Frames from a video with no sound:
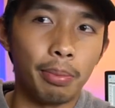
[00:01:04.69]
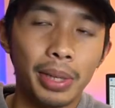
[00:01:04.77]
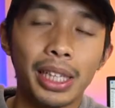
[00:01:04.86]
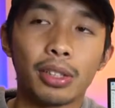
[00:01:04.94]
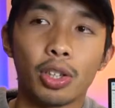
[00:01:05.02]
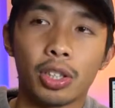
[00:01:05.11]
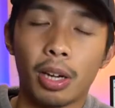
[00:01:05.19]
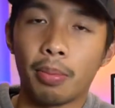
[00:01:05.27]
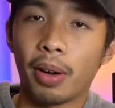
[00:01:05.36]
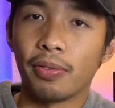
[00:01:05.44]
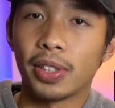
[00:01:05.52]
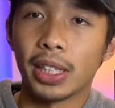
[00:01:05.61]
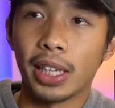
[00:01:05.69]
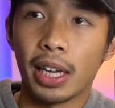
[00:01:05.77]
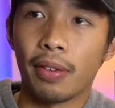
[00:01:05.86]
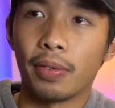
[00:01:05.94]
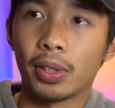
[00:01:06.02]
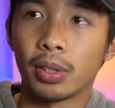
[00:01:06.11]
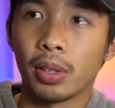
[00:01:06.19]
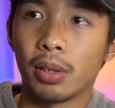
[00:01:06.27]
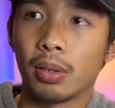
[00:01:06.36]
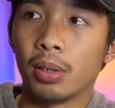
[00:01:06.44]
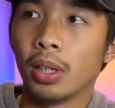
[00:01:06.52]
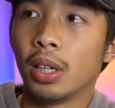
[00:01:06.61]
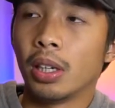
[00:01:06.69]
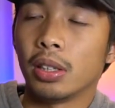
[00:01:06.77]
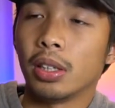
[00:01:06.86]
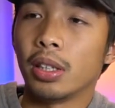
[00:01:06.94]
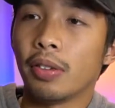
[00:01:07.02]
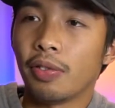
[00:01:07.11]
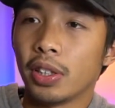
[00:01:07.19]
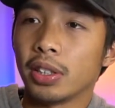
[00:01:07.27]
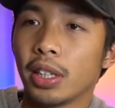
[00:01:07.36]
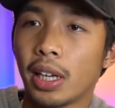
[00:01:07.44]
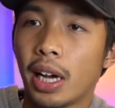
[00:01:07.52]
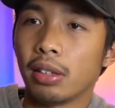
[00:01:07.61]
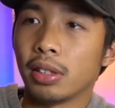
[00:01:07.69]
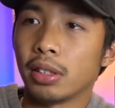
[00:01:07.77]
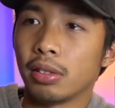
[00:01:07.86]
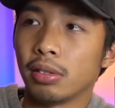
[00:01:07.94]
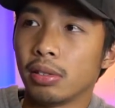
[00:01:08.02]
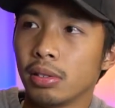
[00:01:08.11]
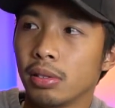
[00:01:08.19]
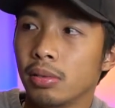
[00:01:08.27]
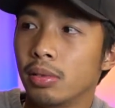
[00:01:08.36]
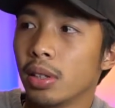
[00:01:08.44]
meters above sea level. So the difference in altitude,